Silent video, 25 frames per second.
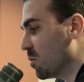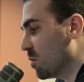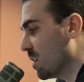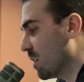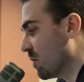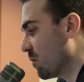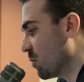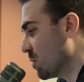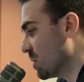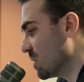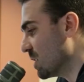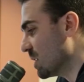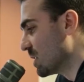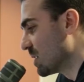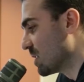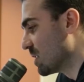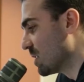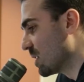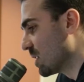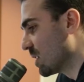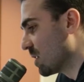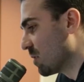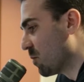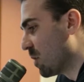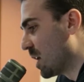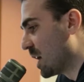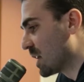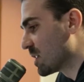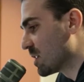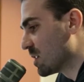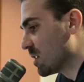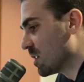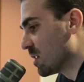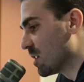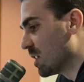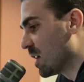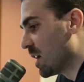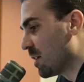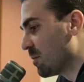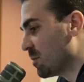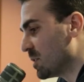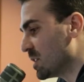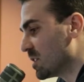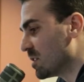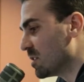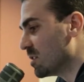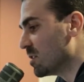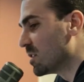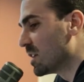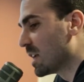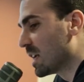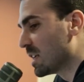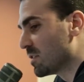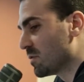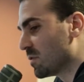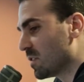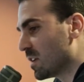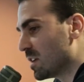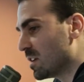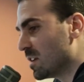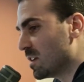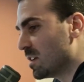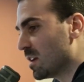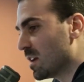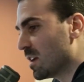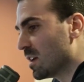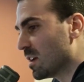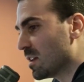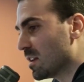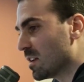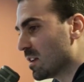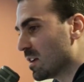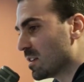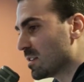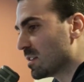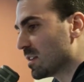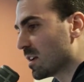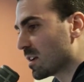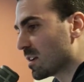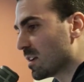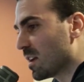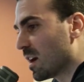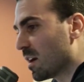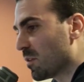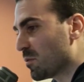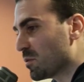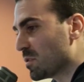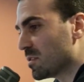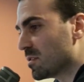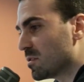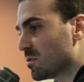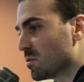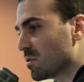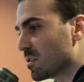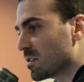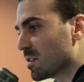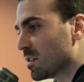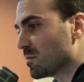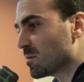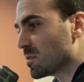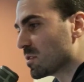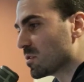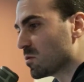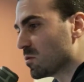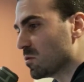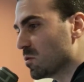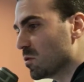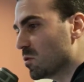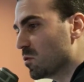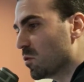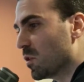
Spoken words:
Well, everyone listening and watching online, be sure you catch Freddie and Tech-9 when the tour comes through.